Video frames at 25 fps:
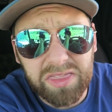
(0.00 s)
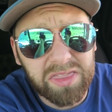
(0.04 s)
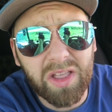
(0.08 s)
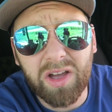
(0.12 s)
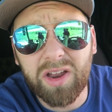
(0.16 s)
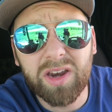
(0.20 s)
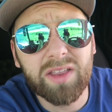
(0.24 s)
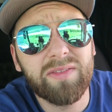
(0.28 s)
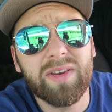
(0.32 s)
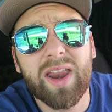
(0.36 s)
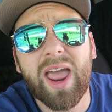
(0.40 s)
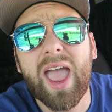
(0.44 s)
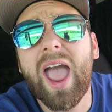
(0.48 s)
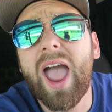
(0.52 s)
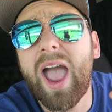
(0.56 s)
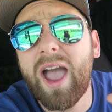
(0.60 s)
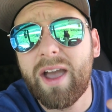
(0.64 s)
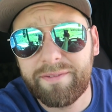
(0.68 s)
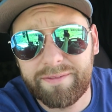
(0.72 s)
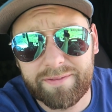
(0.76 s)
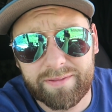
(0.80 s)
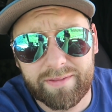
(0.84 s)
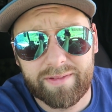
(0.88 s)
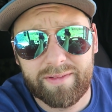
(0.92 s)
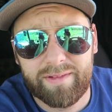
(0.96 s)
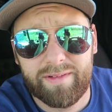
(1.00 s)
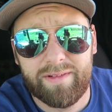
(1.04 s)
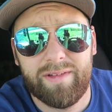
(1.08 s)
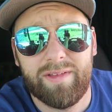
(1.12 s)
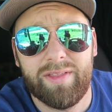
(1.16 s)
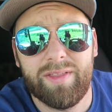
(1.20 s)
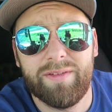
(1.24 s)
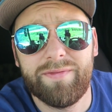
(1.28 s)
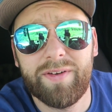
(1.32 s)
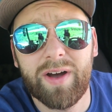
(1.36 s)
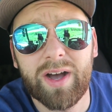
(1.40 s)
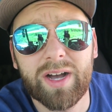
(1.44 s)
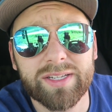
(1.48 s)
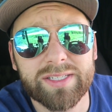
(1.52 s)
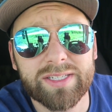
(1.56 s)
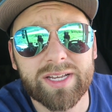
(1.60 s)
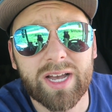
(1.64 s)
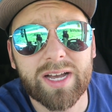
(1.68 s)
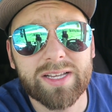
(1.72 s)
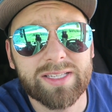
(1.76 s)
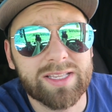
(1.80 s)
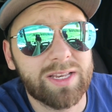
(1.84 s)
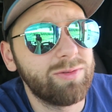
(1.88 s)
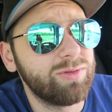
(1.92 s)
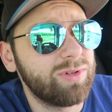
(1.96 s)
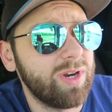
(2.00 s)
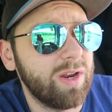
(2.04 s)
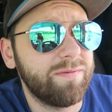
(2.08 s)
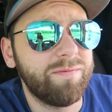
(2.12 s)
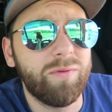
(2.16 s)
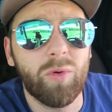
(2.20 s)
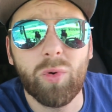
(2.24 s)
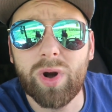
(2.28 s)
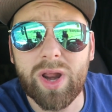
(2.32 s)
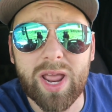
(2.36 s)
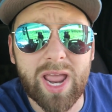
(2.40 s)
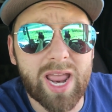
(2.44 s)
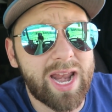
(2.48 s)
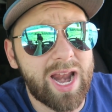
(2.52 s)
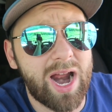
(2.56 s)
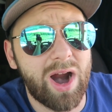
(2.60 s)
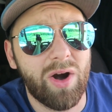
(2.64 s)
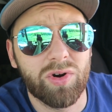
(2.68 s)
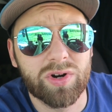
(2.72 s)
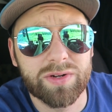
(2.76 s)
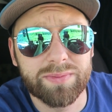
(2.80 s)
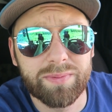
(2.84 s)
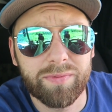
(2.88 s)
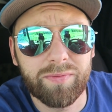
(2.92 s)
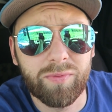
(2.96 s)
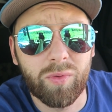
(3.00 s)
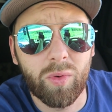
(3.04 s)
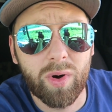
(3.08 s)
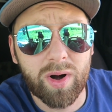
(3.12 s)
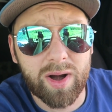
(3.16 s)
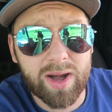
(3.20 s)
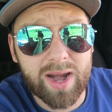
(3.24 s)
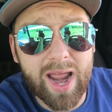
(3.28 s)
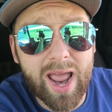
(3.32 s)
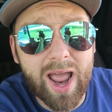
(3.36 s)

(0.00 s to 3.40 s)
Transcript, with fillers: not even half the file size, and it would take 4 to 8 hours before.